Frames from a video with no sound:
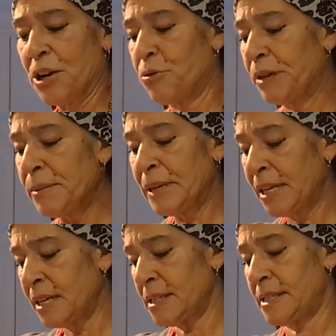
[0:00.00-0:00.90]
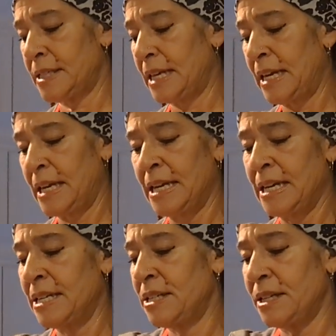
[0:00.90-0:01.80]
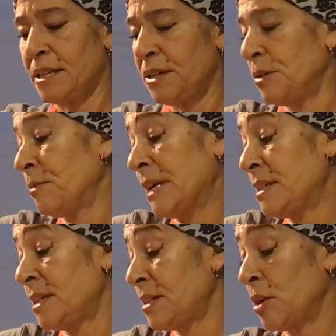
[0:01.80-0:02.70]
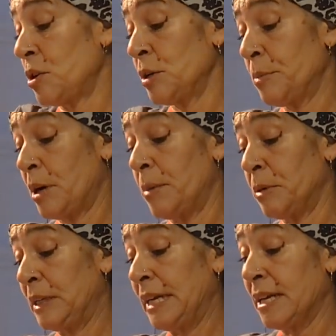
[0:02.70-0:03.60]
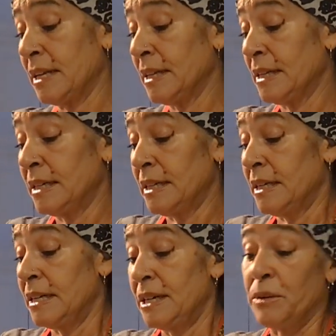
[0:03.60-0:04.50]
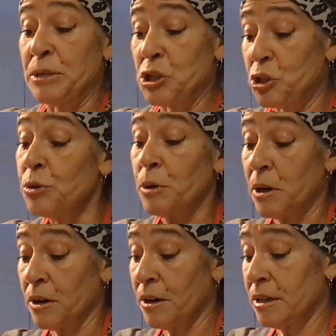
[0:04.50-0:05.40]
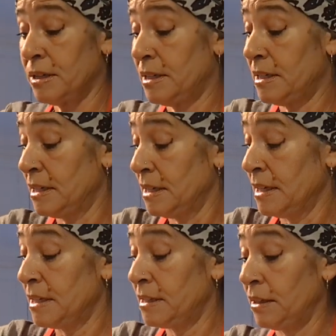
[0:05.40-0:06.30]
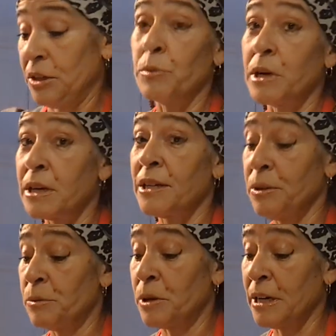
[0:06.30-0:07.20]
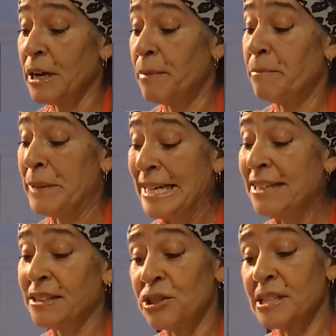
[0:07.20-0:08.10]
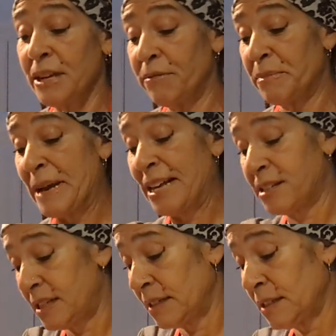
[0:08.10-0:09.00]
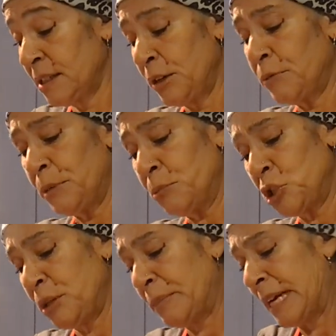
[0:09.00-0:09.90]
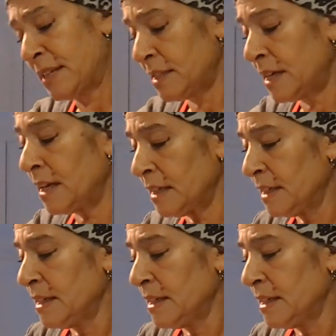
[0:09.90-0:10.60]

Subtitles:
that creaminess and your rice isn't cooked properly. It'll be too hard. So you want a bite, just like with pasta. You don't want mushy pasta.